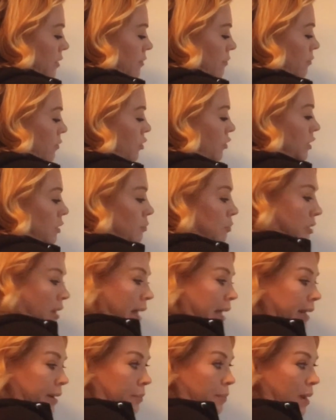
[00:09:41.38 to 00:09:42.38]
as
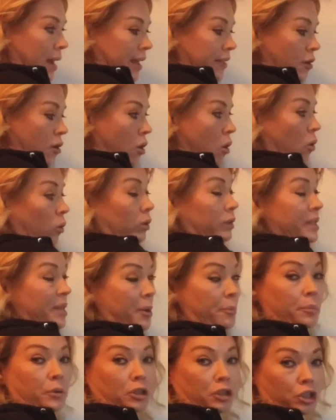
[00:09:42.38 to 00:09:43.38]
multiplied by the whole
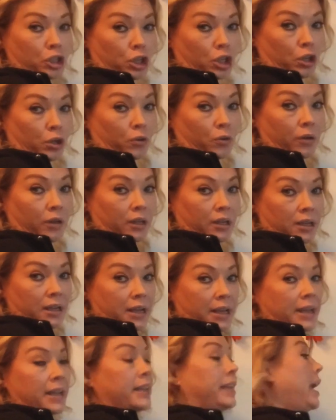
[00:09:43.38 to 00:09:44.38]
number 2.
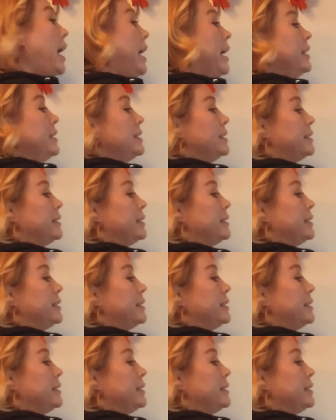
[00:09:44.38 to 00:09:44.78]
Okay,